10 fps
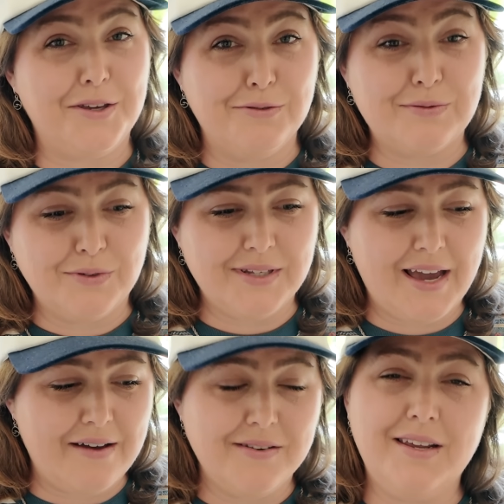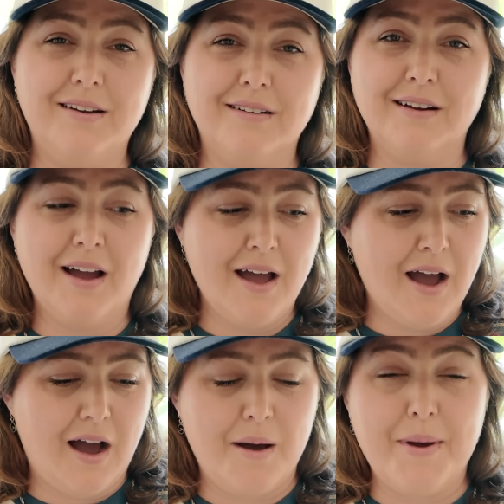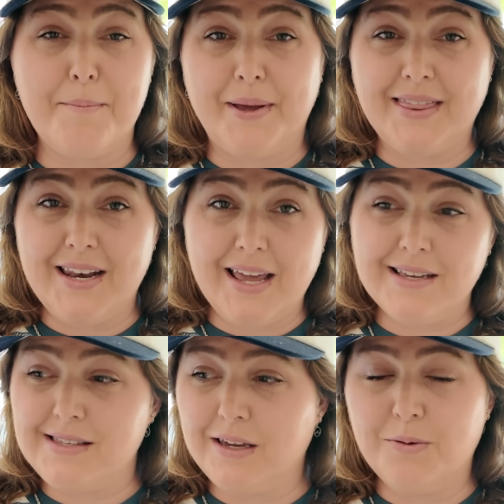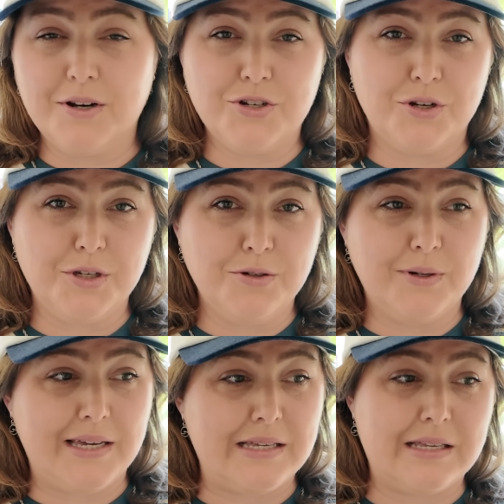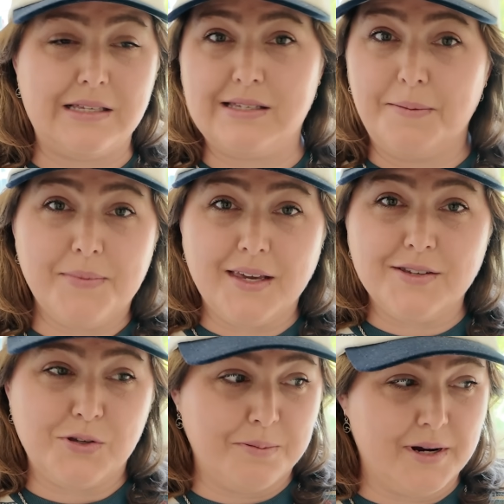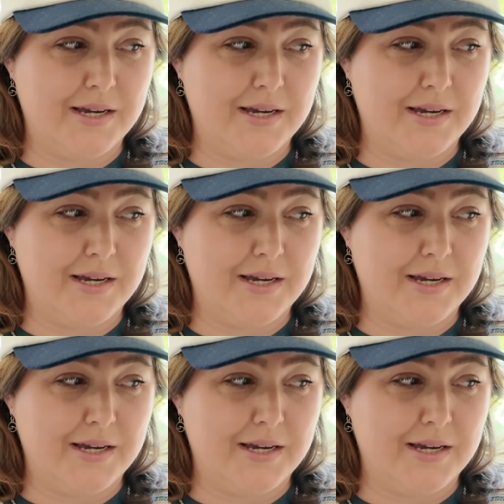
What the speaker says: useful to have in here. But the next thing I want to show you is something super